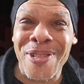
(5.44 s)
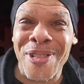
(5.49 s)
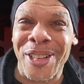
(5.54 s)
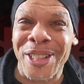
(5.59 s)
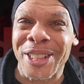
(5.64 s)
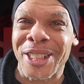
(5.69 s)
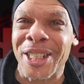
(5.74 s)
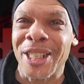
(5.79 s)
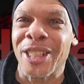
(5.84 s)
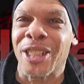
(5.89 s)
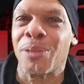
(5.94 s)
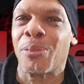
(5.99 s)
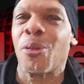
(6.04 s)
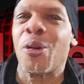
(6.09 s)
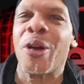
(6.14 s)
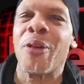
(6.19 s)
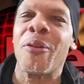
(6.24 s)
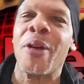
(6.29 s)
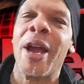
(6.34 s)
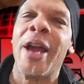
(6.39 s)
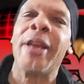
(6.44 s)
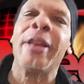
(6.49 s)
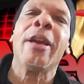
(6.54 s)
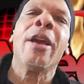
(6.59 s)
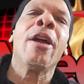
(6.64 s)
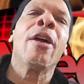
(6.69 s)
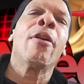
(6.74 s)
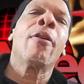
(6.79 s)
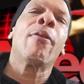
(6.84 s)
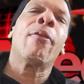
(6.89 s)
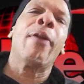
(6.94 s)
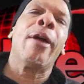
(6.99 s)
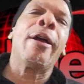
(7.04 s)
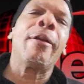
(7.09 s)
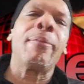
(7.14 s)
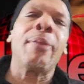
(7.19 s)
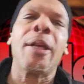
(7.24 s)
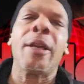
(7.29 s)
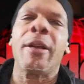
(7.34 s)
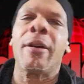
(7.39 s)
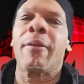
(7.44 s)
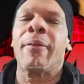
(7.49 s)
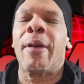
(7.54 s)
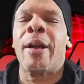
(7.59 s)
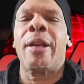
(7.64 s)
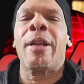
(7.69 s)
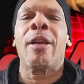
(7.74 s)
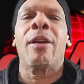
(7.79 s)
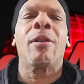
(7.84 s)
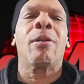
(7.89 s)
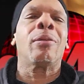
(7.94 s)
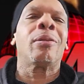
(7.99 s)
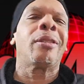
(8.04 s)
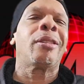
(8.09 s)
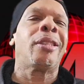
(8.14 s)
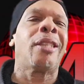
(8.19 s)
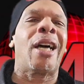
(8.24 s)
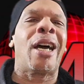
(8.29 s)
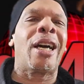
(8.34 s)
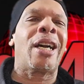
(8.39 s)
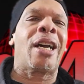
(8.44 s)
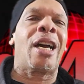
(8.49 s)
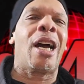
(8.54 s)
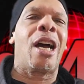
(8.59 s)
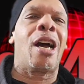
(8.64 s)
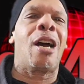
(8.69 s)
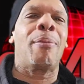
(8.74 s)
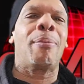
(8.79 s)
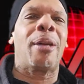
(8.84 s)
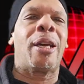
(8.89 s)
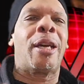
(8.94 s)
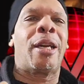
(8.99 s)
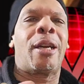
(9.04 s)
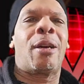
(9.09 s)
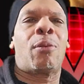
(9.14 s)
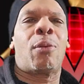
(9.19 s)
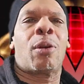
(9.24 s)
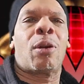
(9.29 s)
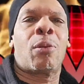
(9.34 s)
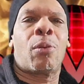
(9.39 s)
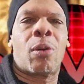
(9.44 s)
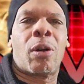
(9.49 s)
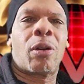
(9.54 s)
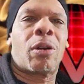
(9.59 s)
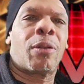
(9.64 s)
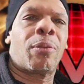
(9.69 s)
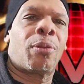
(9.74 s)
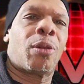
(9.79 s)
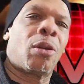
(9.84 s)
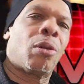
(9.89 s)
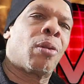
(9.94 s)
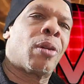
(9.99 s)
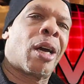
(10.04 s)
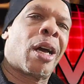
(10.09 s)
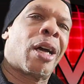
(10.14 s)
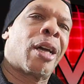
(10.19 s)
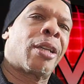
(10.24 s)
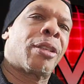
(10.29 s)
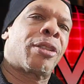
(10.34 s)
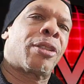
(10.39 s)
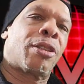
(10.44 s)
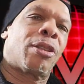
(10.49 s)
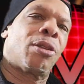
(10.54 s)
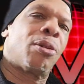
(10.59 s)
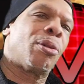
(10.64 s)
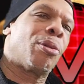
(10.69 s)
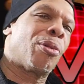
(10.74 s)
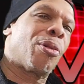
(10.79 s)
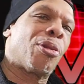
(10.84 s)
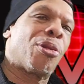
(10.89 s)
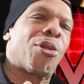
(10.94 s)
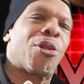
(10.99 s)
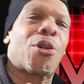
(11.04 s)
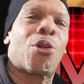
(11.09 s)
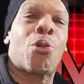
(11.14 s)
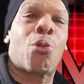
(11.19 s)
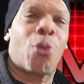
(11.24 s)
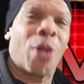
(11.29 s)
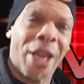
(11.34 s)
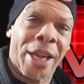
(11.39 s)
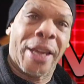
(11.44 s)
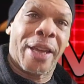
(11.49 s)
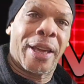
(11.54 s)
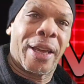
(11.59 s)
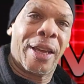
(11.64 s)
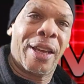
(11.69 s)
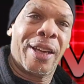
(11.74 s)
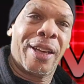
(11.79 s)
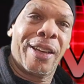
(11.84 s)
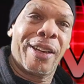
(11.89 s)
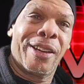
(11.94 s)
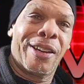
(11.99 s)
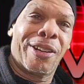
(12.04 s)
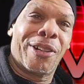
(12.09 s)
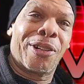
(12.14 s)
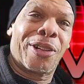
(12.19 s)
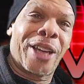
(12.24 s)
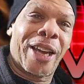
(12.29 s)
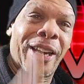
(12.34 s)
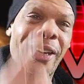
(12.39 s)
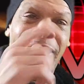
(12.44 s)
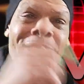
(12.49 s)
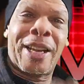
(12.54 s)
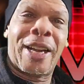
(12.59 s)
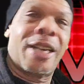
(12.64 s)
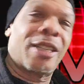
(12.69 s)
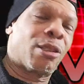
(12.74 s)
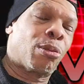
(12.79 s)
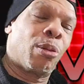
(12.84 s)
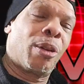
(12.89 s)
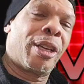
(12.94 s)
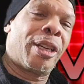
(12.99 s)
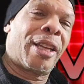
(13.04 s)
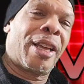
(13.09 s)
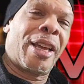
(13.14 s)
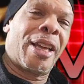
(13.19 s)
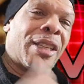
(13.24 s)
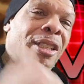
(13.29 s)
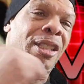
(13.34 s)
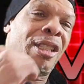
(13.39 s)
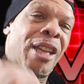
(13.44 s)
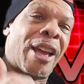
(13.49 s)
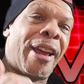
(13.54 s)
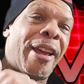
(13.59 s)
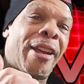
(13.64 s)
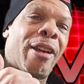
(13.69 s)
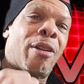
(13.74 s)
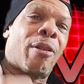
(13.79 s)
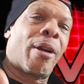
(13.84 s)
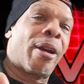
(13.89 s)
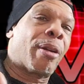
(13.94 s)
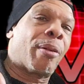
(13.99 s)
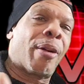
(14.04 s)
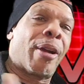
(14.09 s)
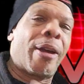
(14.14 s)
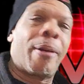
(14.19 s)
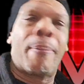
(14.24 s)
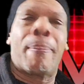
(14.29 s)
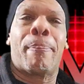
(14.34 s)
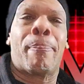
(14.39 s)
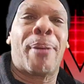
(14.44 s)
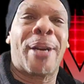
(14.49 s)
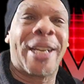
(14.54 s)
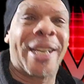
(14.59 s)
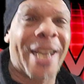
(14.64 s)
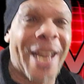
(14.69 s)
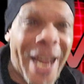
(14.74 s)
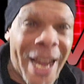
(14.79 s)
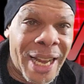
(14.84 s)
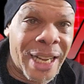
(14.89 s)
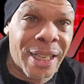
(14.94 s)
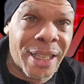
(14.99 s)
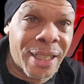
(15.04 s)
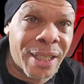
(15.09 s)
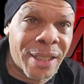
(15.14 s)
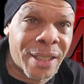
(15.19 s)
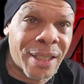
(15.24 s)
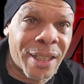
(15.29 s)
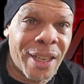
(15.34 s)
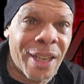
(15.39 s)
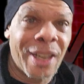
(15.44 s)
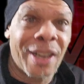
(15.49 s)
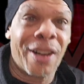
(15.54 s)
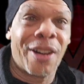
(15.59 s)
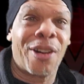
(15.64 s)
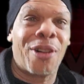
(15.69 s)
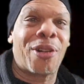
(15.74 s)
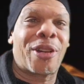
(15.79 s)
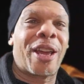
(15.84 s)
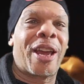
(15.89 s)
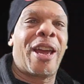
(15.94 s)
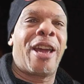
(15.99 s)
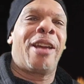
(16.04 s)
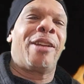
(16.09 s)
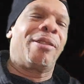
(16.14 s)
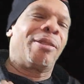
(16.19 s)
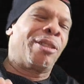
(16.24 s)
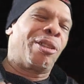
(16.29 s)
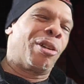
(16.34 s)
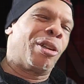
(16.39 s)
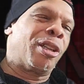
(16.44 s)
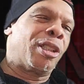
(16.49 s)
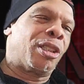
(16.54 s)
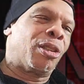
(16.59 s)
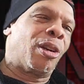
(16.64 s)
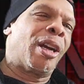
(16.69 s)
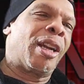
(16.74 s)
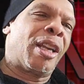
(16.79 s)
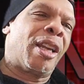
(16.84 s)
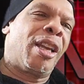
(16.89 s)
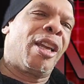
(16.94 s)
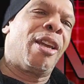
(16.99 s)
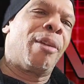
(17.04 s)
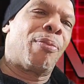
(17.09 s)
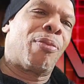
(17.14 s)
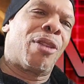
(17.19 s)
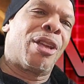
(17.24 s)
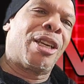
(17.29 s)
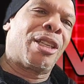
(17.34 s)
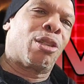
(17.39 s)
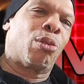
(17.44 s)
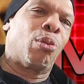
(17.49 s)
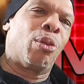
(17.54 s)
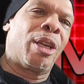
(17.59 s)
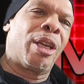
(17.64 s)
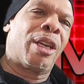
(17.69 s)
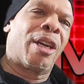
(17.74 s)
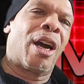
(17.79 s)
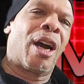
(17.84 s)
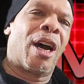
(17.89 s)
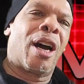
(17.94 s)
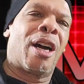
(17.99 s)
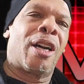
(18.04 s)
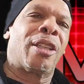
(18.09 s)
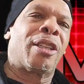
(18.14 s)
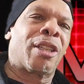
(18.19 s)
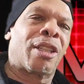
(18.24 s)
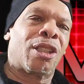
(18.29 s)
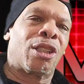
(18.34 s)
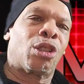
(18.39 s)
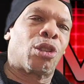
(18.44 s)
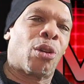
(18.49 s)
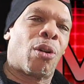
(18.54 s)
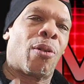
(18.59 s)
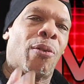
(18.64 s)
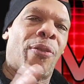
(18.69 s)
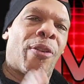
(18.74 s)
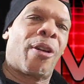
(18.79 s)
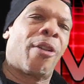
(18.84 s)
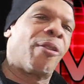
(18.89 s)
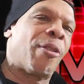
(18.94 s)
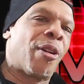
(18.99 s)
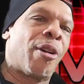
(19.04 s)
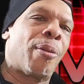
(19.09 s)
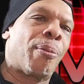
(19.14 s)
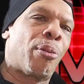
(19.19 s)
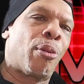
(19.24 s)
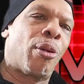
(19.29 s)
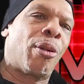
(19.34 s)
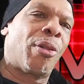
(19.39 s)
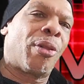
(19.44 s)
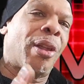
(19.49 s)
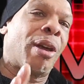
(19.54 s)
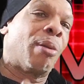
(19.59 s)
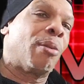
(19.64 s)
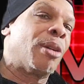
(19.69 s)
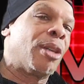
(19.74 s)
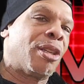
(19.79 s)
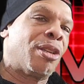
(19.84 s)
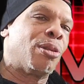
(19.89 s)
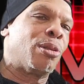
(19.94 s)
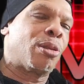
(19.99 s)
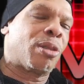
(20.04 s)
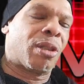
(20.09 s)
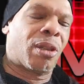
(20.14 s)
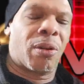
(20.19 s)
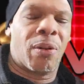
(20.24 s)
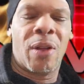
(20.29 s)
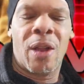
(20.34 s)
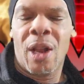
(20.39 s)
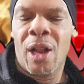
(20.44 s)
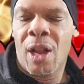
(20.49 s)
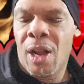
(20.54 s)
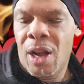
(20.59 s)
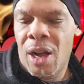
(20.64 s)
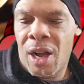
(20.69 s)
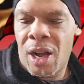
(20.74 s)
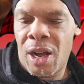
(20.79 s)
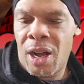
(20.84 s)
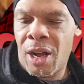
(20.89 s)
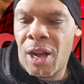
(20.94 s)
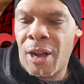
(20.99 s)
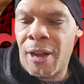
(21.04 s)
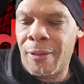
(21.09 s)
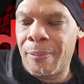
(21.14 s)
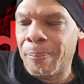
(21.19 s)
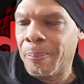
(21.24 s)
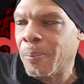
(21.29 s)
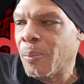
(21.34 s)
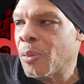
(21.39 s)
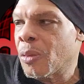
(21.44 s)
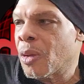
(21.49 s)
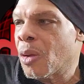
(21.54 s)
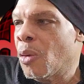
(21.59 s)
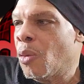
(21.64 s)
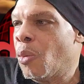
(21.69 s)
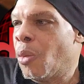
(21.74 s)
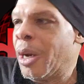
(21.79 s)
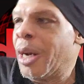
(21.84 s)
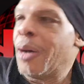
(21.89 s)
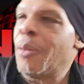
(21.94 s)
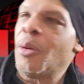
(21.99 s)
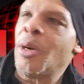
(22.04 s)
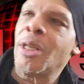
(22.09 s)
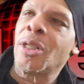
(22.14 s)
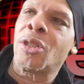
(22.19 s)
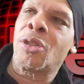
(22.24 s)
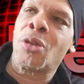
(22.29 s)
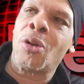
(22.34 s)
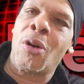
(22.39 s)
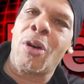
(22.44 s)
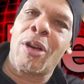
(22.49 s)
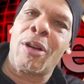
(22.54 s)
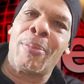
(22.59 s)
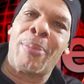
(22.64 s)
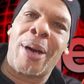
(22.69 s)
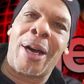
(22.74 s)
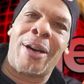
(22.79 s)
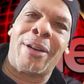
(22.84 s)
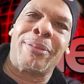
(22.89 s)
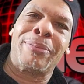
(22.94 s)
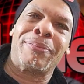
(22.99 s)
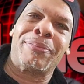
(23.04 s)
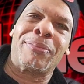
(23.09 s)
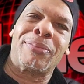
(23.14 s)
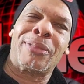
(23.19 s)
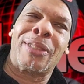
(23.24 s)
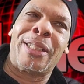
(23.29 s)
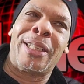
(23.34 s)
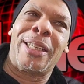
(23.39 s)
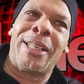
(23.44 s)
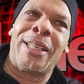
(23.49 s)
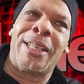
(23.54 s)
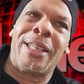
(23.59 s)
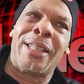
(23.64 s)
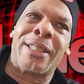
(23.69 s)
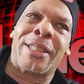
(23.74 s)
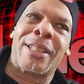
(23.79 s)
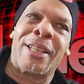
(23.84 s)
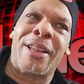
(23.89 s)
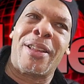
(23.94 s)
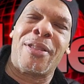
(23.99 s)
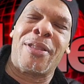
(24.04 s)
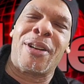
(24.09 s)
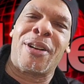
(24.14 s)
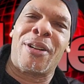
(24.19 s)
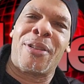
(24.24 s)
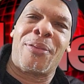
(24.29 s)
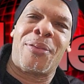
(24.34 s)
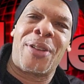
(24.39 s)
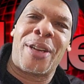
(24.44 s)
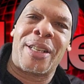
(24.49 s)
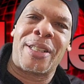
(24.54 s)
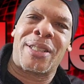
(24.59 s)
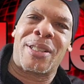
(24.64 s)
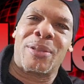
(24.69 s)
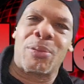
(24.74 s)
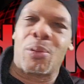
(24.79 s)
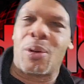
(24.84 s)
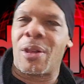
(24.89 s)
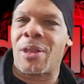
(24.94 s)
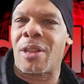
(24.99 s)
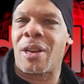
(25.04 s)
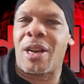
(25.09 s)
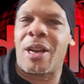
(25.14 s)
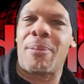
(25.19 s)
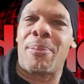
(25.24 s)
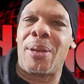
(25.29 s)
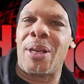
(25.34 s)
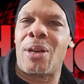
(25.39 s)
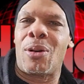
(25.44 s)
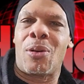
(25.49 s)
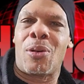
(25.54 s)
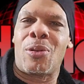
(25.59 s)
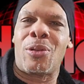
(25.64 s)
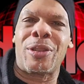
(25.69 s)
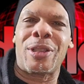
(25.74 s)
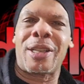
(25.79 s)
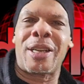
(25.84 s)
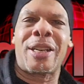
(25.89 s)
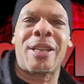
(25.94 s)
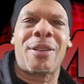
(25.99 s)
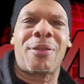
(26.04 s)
what's good? It's your boy Red, redmediaradio.com, and I want to welcome you guys to the week. Okay, last week, insane, cray cray, bananas. Okay, gonna try to keep this week under control. Very, very important that we do so. Uh, what I want to talk about is the events, whether they be online